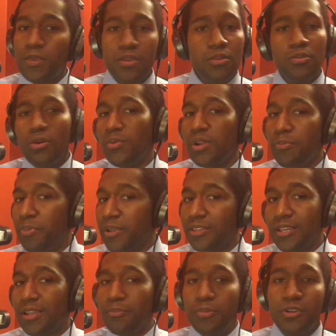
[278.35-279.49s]
You don't want to pick
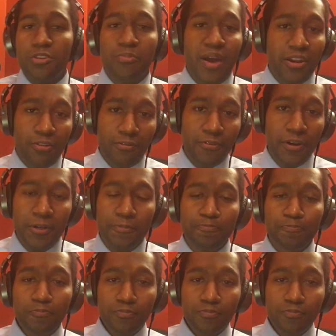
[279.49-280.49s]
that up in your microphone.